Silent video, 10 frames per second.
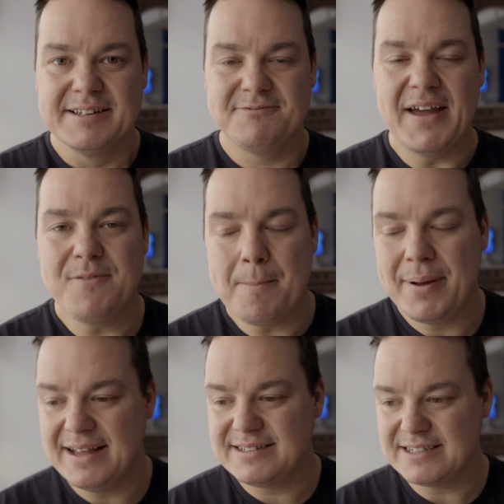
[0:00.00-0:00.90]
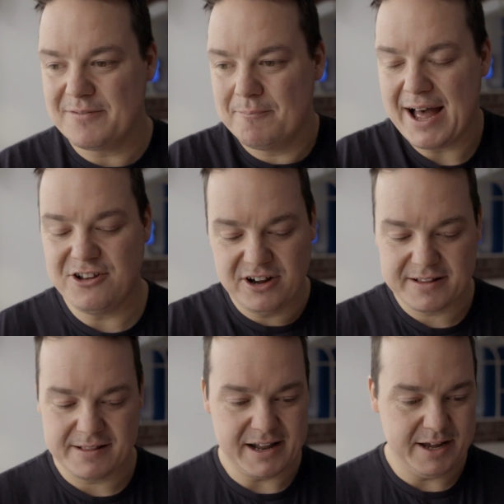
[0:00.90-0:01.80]
favorite pieces of
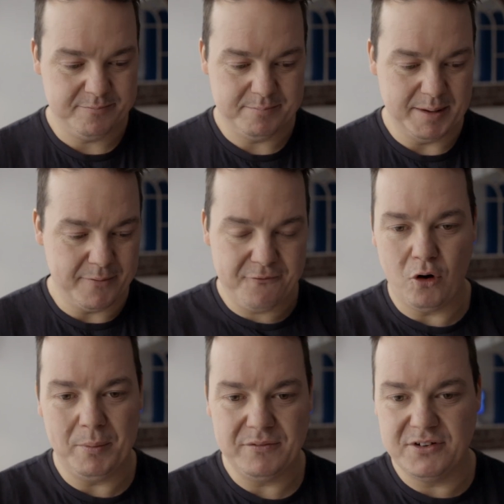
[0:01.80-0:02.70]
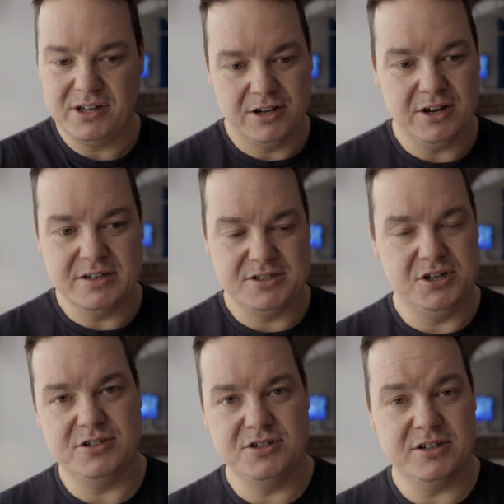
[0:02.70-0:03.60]
magic that I've been performing for years and
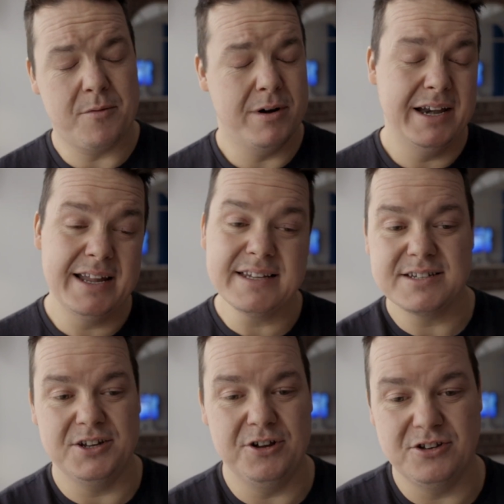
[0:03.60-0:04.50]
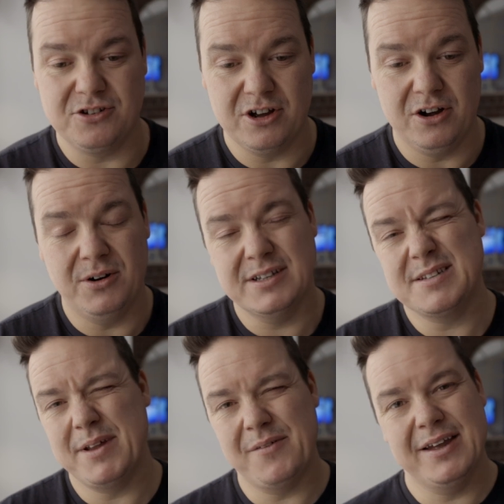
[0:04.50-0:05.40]
years and years. I released it years ago. It's a
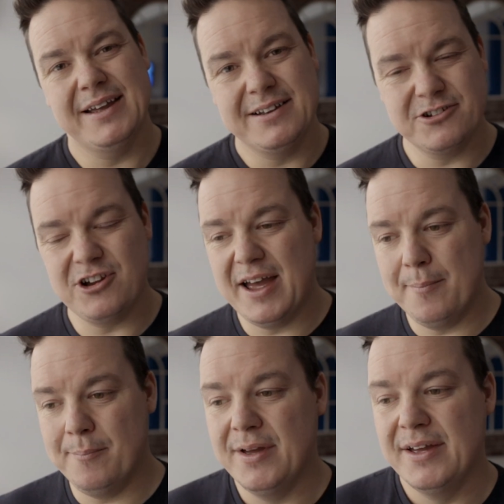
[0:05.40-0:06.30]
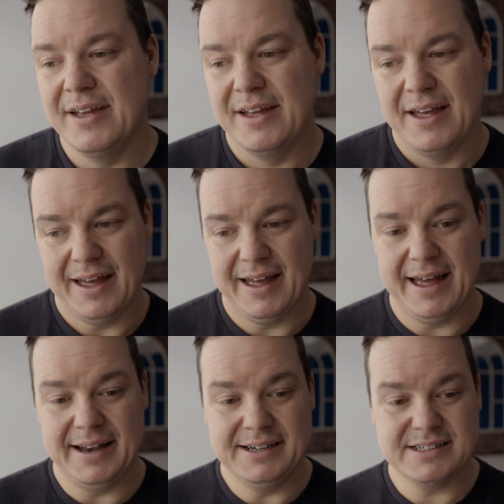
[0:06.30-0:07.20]
bit of a hidden gem
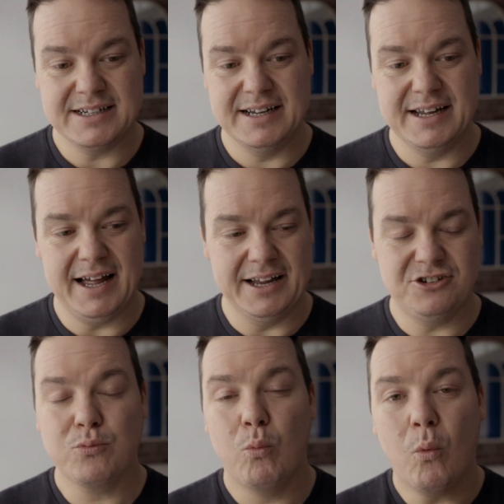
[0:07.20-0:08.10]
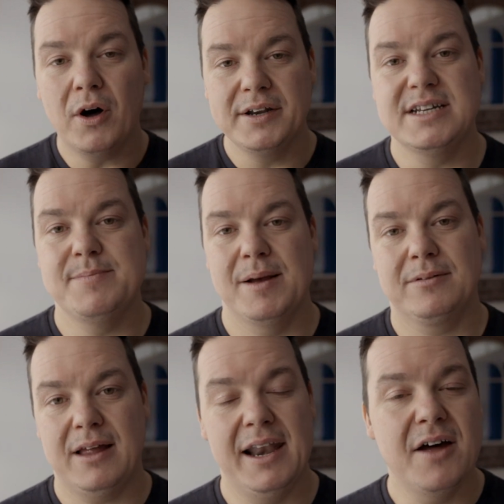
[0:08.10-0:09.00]
and I just wanted to be able,
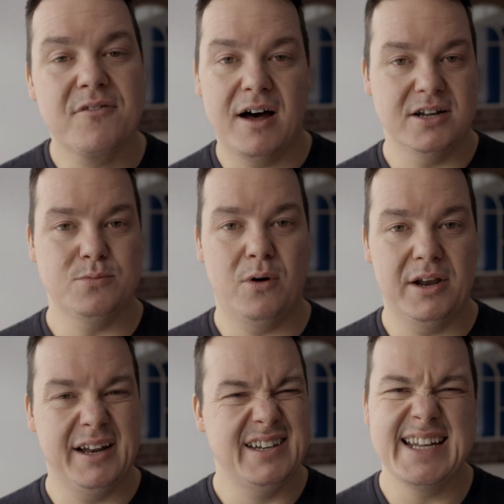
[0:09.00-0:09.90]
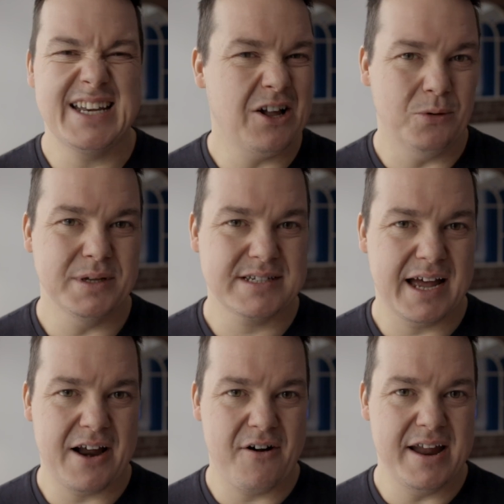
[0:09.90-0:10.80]
I love card to wallet, didn't always
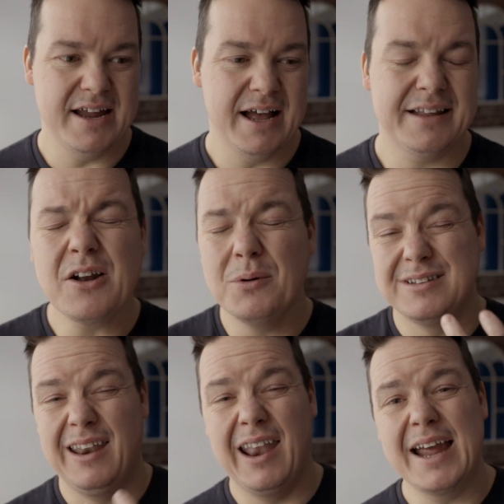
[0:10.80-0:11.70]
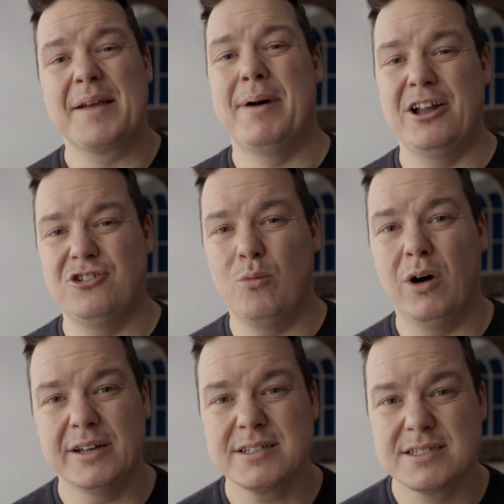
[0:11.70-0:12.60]
carry, I didn't always like magic
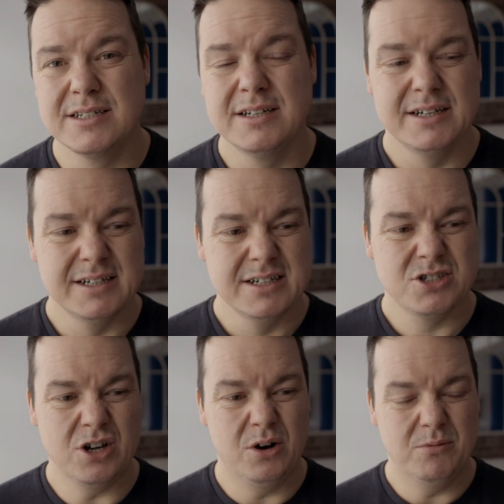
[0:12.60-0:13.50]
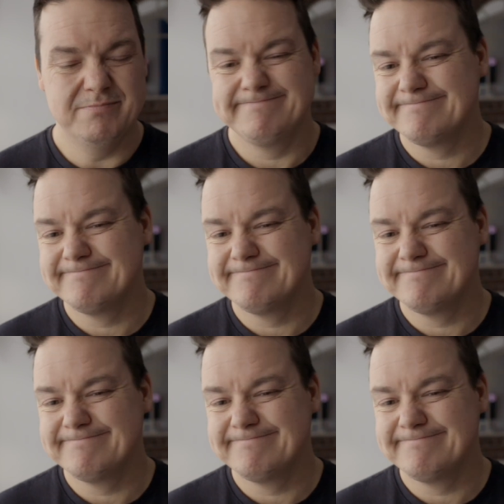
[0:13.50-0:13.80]
wallets. So